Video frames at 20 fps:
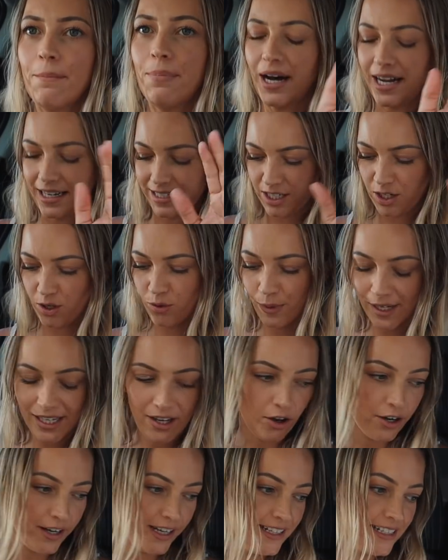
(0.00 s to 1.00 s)
But we
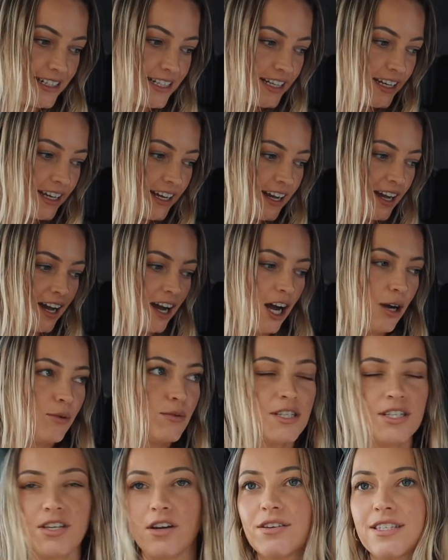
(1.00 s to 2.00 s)
got it. I
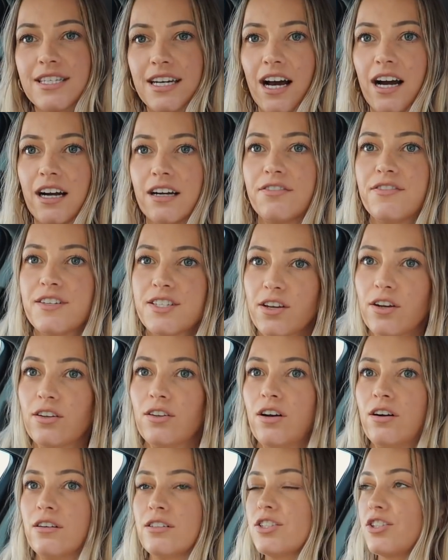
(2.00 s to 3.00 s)
was so stuck for so
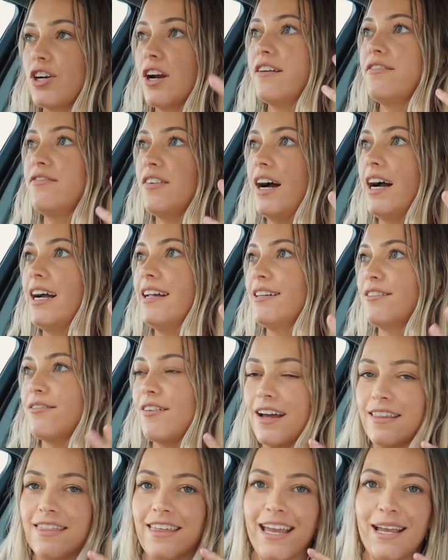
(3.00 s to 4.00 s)
long to try to find the
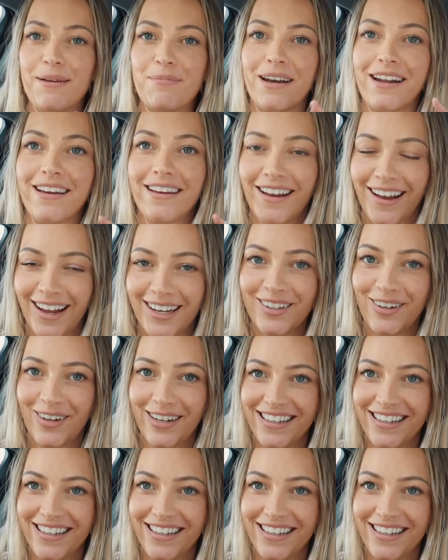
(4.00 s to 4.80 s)
right thing, but I got